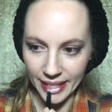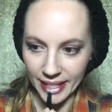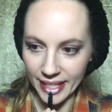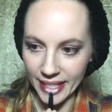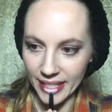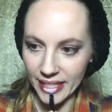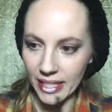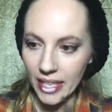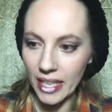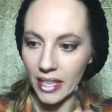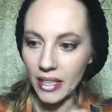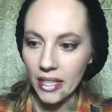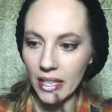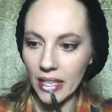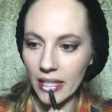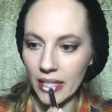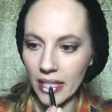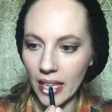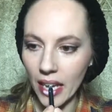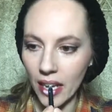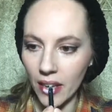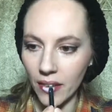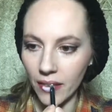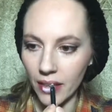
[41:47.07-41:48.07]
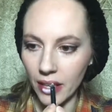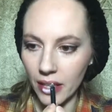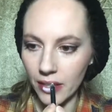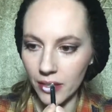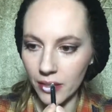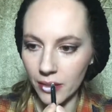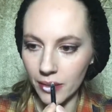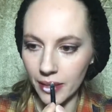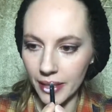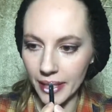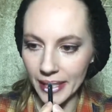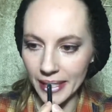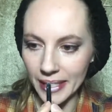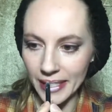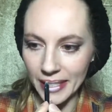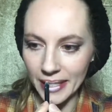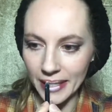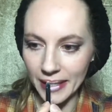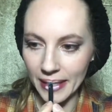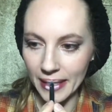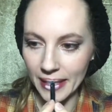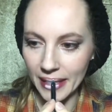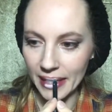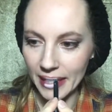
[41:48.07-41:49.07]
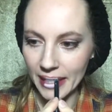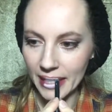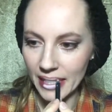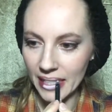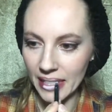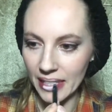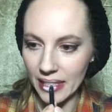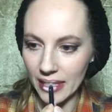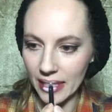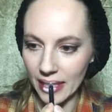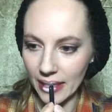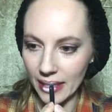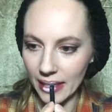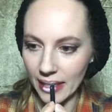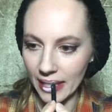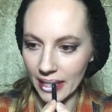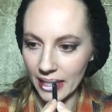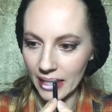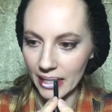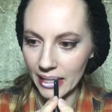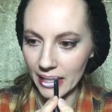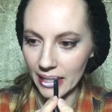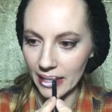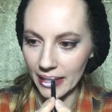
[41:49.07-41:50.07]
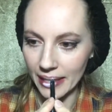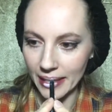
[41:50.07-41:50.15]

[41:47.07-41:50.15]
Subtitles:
Is that these have a 20 to 30 second